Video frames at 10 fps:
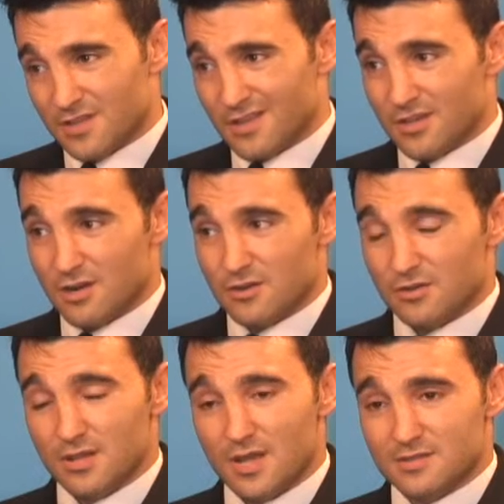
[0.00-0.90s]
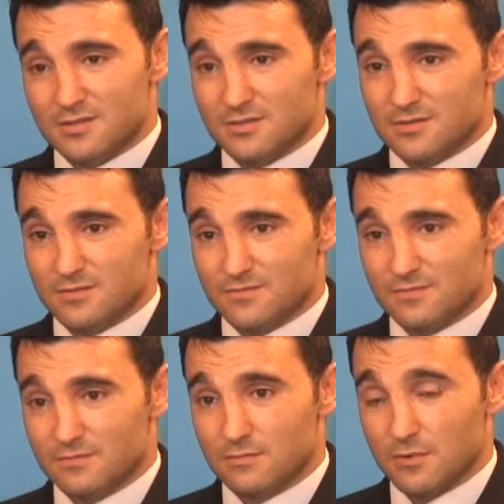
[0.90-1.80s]
taking care of your debts
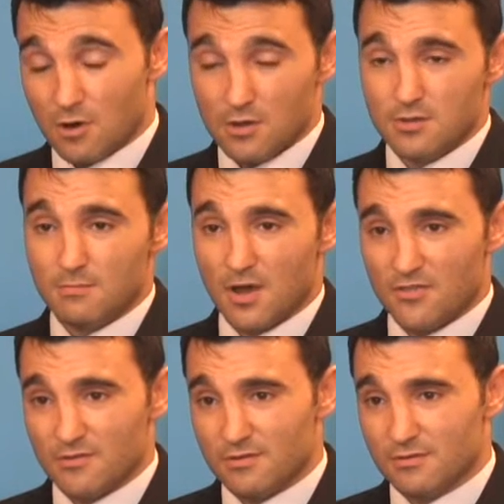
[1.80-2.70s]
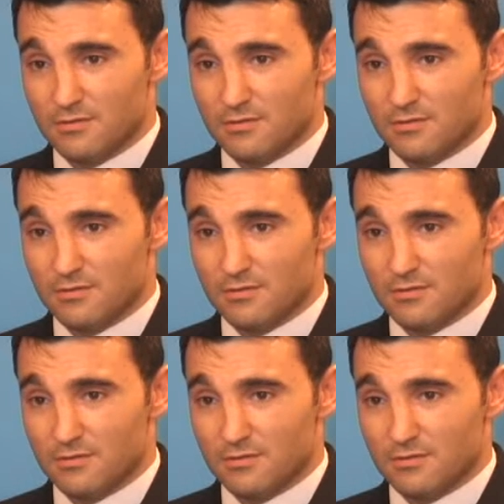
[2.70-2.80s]
or your mother.